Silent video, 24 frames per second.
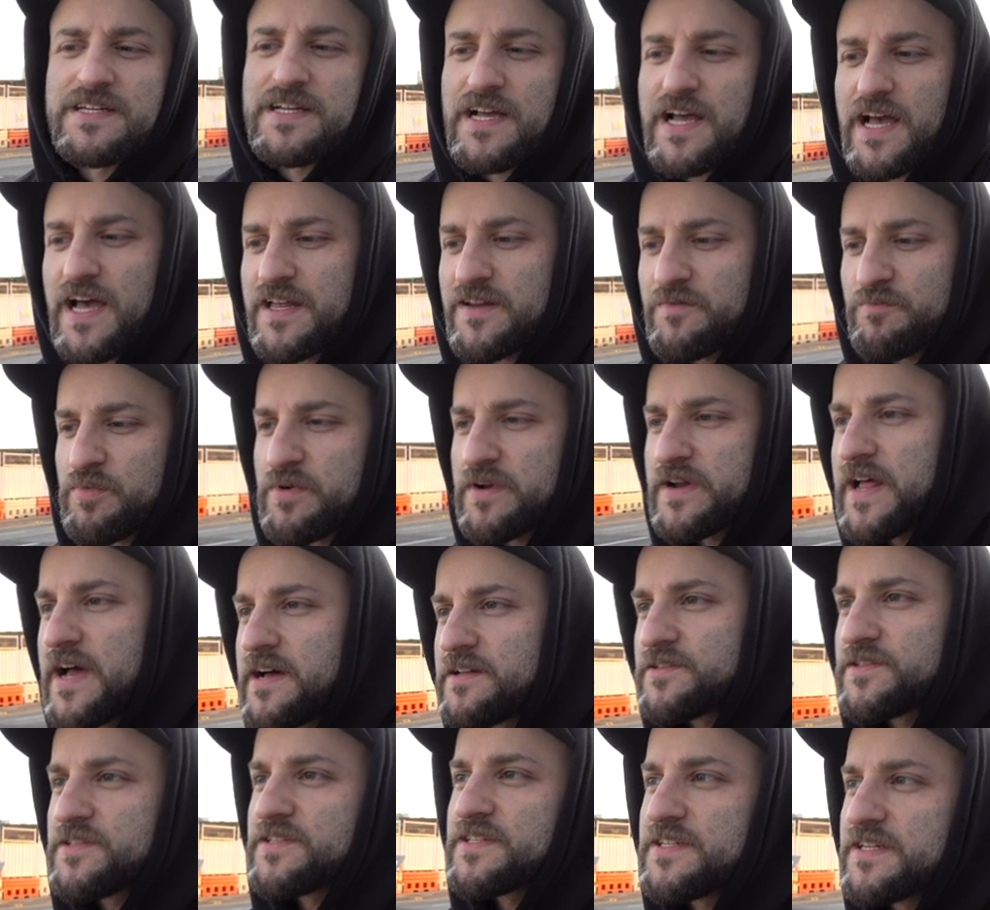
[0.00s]
it kind of
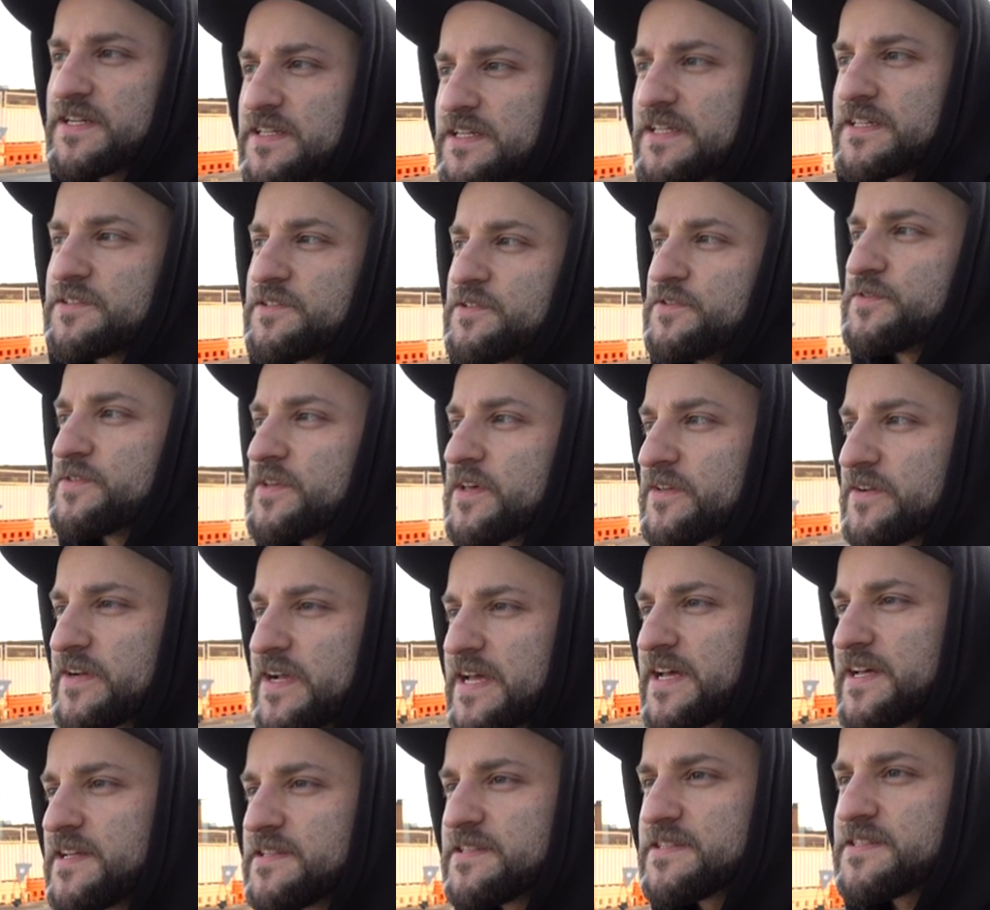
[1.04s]
pronounces it. I like to use other
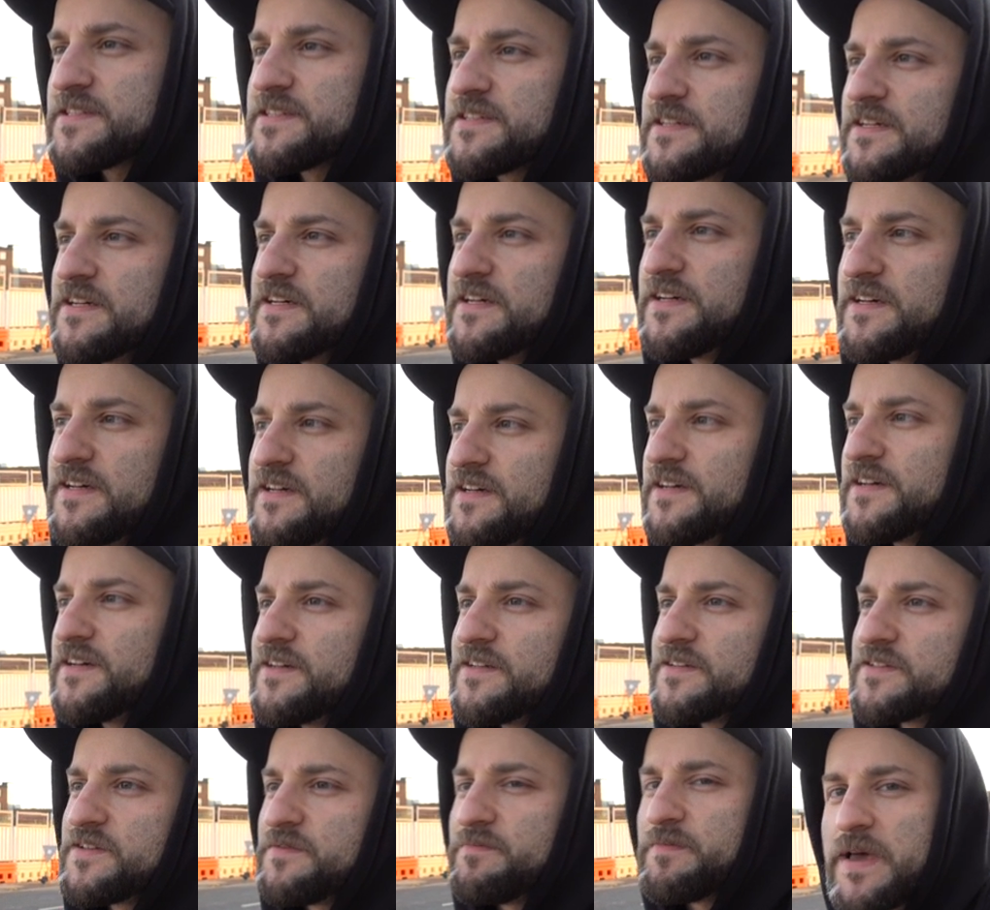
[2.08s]
hands
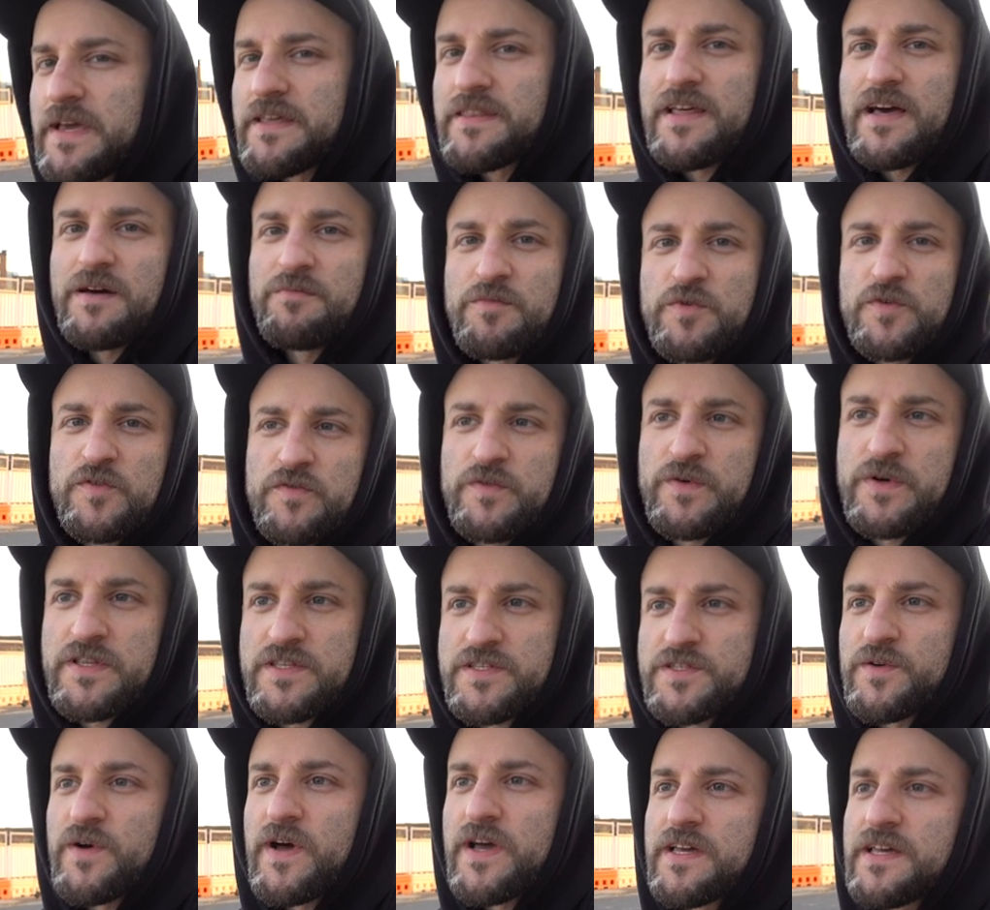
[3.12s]
to make that move with,
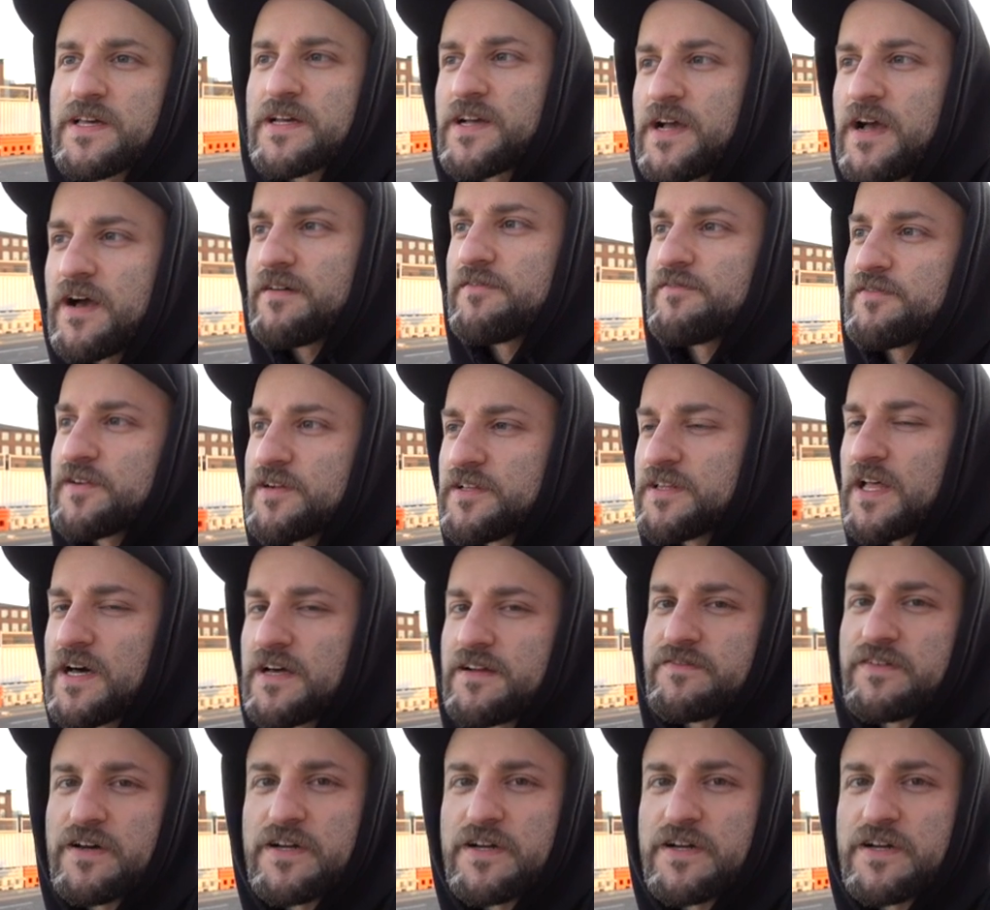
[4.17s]
so I can cover a lot of